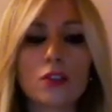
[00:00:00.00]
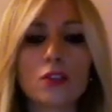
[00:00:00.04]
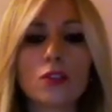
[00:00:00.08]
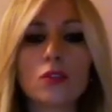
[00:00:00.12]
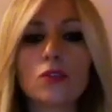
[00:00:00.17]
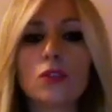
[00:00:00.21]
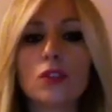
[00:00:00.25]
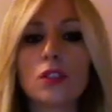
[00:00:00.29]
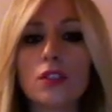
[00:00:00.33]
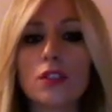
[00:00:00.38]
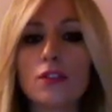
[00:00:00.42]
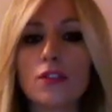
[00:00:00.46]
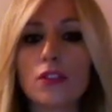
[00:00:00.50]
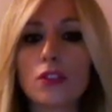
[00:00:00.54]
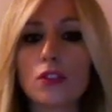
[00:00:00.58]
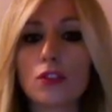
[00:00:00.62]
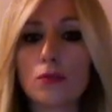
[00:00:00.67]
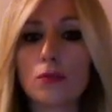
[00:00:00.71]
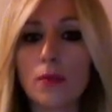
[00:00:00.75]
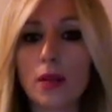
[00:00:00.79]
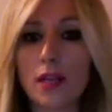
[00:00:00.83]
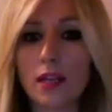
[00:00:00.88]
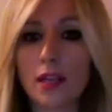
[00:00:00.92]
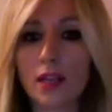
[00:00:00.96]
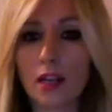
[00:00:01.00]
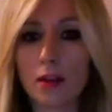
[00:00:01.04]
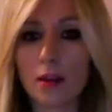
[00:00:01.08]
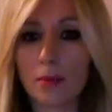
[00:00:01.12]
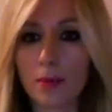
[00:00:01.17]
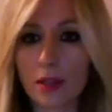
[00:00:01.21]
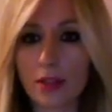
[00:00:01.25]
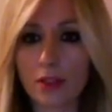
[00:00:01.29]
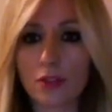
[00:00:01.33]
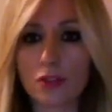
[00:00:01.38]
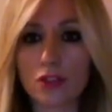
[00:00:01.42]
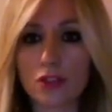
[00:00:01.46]
2 different numerical
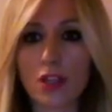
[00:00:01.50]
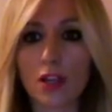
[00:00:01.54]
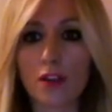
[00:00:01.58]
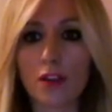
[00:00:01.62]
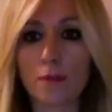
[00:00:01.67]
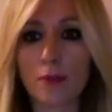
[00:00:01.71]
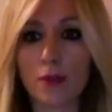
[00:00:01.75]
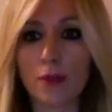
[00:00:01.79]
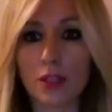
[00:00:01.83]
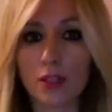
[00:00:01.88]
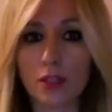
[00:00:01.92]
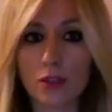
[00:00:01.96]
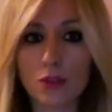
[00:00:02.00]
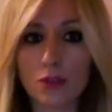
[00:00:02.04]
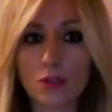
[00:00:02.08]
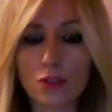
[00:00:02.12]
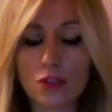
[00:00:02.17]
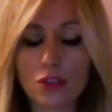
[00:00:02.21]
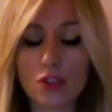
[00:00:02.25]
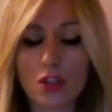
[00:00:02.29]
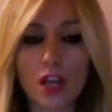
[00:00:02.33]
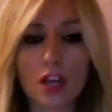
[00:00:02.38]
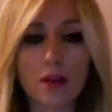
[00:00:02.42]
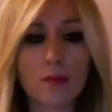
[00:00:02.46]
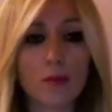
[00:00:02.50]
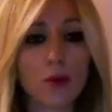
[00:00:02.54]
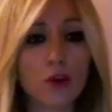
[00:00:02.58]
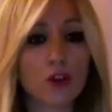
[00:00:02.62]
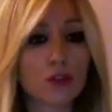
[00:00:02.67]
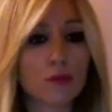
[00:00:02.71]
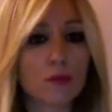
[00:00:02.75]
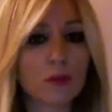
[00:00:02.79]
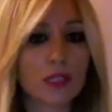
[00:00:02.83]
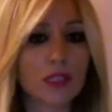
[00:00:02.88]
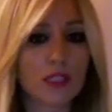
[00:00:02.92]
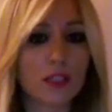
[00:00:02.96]
methods have been used, and more
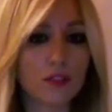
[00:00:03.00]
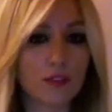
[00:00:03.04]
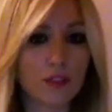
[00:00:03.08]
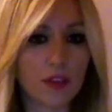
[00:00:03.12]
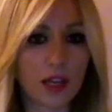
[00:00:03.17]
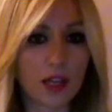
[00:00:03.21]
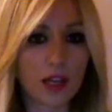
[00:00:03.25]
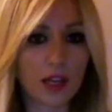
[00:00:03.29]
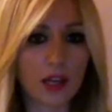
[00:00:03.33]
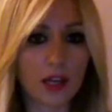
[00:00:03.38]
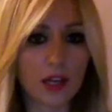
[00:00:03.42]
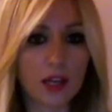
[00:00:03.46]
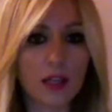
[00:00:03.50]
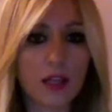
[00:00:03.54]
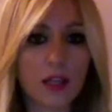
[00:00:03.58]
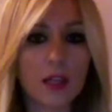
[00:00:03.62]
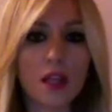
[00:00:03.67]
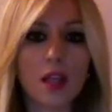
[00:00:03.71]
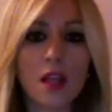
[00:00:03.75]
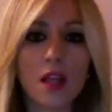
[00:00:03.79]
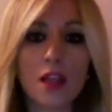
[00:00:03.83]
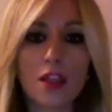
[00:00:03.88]
specifically,